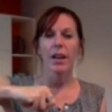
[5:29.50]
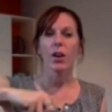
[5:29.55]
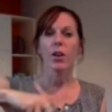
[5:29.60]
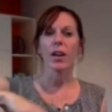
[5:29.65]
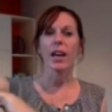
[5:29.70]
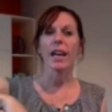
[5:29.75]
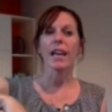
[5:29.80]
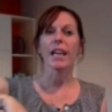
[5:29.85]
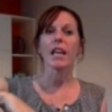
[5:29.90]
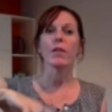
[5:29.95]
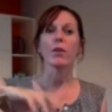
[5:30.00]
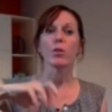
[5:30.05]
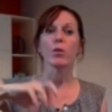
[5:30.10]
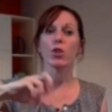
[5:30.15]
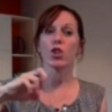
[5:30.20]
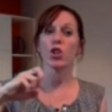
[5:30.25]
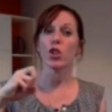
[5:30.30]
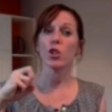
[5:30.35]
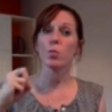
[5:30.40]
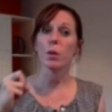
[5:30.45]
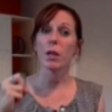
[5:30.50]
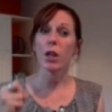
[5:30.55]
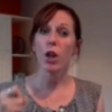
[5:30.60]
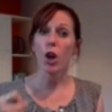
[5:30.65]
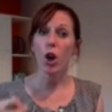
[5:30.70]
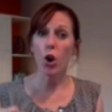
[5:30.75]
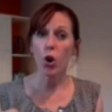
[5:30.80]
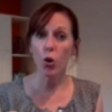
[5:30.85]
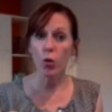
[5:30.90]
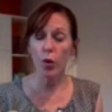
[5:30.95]
Okay, if it was just being
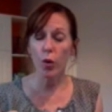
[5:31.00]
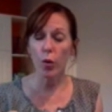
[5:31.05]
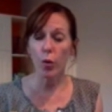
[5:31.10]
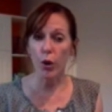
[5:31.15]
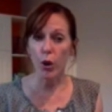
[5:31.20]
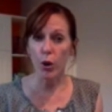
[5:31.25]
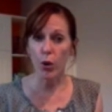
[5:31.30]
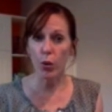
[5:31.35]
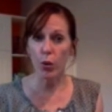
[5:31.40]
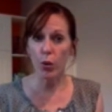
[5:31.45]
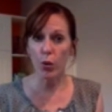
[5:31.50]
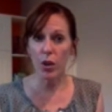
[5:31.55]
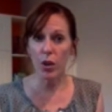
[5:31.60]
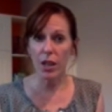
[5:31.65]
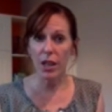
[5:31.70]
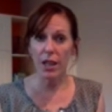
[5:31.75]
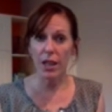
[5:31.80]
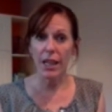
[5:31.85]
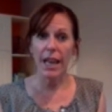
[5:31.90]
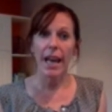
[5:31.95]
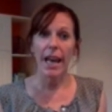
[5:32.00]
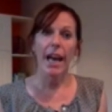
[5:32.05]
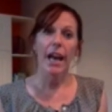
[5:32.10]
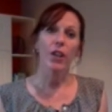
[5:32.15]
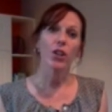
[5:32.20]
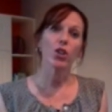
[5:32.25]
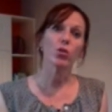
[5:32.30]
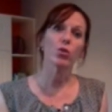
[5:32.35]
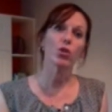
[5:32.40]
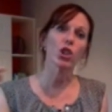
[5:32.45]
over recruited
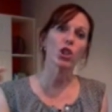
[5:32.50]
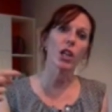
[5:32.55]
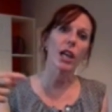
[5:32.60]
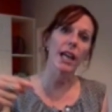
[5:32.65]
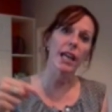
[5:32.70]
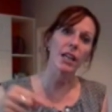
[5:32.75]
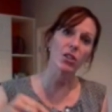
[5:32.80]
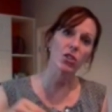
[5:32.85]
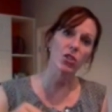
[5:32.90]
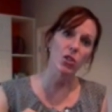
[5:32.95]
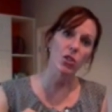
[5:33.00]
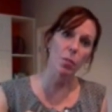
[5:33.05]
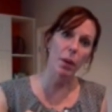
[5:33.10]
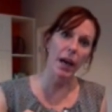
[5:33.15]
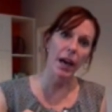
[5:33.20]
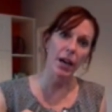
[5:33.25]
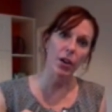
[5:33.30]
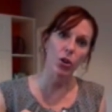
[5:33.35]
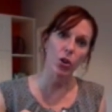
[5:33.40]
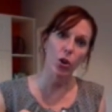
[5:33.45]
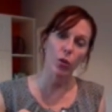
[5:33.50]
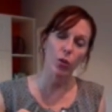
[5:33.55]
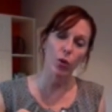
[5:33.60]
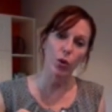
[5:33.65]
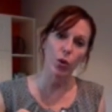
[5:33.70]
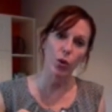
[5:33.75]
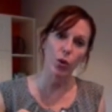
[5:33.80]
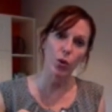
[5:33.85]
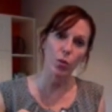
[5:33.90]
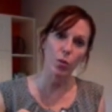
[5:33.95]
and you change the pattern of
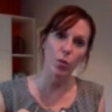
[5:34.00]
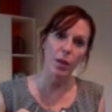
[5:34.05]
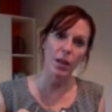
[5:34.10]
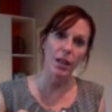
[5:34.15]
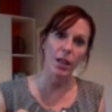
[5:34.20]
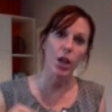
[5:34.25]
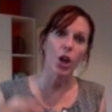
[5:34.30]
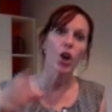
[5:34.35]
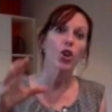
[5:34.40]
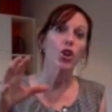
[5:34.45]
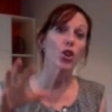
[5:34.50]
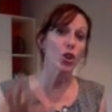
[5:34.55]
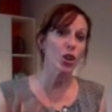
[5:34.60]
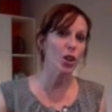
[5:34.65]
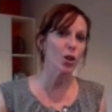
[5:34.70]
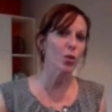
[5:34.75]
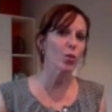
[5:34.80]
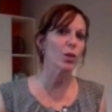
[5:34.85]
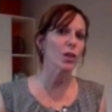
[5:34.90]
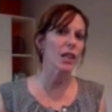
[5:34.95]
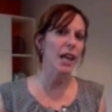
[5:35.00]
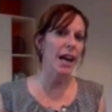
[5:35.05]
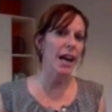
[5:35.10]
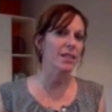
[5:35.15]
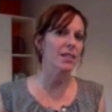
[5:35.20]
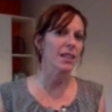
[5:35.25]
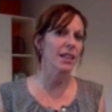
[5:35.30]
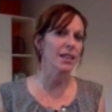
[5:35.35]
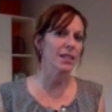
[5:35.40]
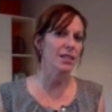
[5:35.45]
recruitment, you're going to
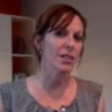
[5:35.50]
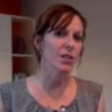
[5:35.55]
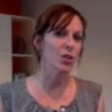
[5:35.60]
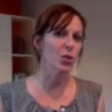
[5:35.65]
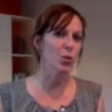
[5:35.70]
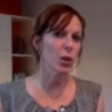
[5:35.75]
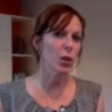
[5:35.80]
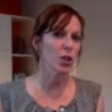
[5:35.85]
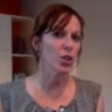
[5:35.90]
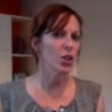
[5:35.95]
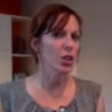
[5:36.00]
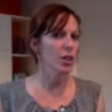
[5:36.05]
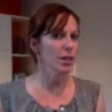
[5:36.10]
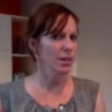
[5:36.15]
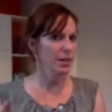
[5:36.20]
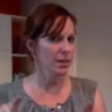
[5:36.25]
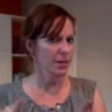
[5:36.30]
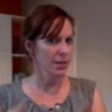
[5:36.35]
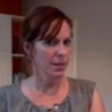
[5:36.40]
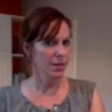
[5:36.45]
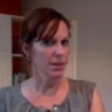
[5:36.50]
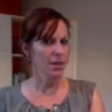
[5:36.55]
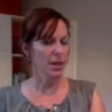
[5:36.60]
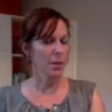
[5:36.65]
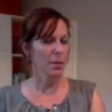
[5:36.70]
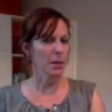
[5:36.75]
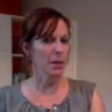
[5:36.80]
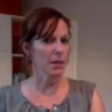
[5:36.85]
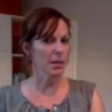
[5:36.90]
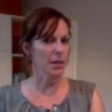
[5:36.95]
relax that situation. Does
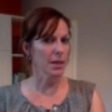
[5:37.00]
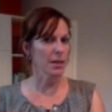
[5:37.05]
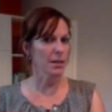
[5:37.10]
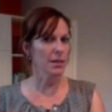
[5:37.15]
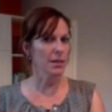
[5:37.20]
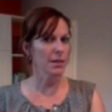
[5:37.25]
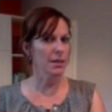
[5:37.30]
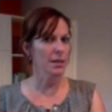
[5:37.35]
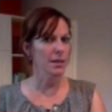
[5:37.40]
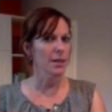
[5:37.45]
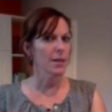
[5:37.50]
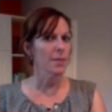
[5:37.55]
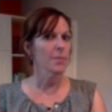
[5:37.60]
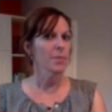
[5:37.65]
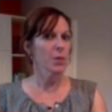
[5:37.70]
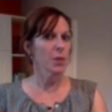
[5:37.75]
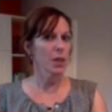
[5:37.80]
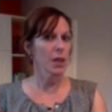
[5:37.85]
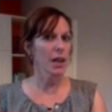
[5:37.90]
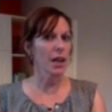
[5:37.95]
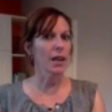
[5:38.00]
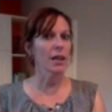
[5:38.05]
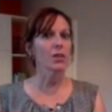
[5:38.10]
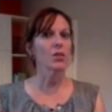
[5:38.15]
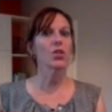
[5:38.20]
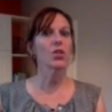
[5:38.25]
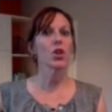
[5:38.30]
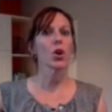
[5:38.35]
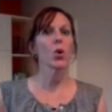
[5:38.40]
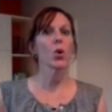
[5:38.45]
that make sense? Okay,
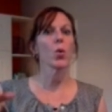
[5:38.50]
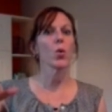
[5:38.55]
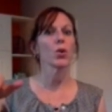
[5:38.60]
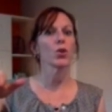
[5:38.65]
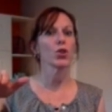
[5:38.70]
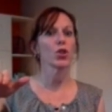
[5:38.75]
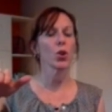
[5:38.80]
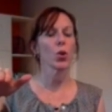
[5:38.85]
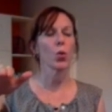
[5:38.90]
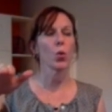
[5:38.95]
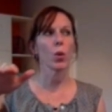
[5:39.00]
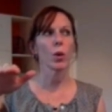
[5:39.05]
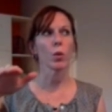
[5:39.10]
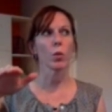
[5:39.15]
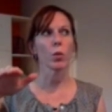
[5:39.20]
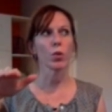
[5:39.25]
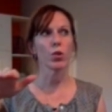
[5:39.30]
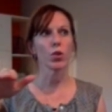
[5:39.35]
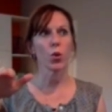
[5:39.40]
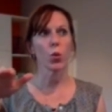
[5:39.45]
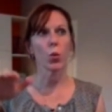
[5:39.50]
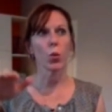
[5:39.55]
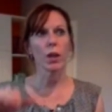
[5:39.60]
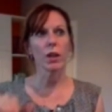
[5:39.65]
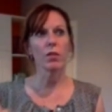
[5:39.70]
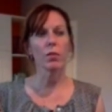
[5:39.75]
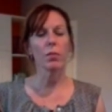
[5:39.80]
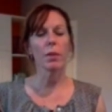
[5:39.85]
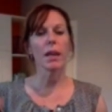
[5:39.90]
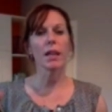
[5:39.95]
so so when so
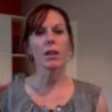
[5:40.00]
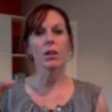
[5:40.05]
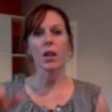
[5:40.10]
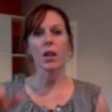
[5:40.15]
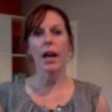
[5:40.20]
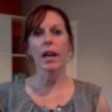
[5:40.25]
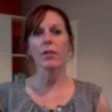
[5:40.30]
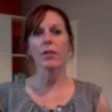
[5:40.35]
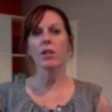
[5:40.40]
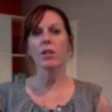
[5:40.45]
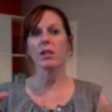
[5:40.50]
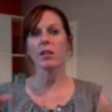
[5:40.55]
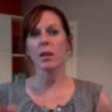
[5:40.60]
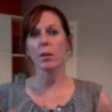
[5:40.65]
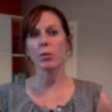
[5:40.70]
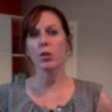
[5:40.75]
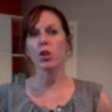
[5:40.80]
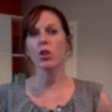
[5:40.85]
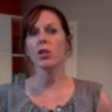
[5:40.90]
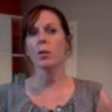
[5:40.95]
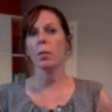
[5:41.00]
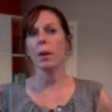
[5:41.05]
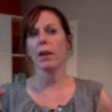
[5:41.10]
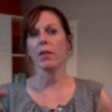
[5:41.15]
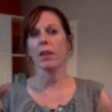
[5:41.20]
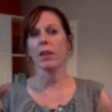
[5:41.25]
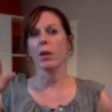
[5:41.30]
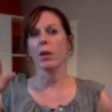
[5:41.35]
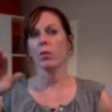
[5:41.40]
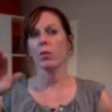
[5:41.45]
we've made a lot of assumptions
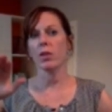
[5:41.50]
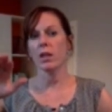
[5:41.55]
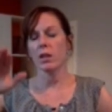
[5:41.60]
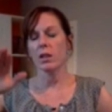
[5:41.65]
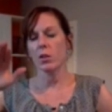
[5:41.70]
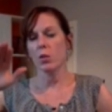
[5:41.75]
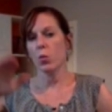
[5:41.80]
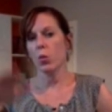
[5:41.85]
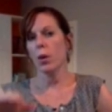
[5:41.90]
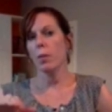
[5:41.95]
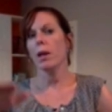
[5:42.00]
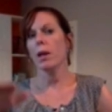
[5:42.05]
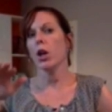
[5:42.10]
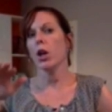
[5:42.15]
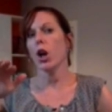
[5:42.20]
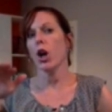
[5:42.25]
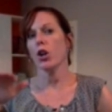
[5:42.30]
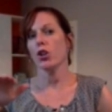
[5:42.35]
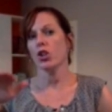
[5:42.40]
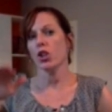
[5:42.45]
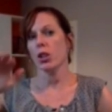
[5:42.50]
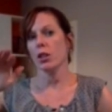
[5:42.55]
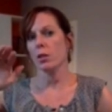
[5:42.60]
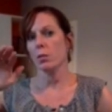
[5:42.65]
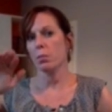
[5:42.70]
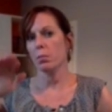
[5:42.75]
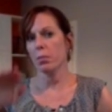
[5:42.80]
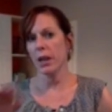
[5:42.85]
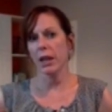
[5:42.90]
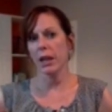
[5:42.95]
about that these women are
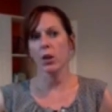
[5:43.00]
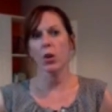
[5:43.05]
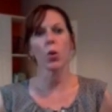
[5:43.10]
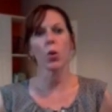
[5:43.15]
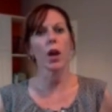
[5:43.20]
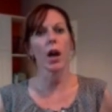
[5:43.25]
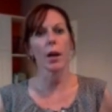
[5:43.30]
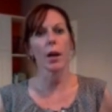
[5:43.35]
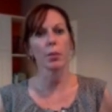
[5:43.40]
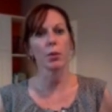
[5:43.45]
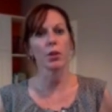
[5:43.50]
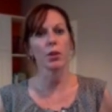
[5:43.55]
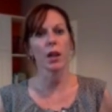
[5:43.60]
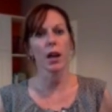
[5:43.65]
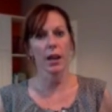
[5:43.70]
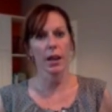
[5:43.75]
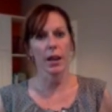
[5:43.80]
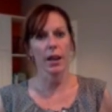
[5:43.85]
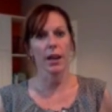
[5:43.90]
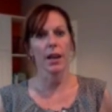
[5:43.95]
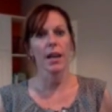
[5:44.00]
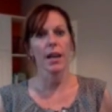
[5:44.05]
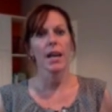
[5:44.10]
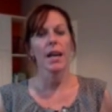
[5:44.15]
just plain old hypertonic,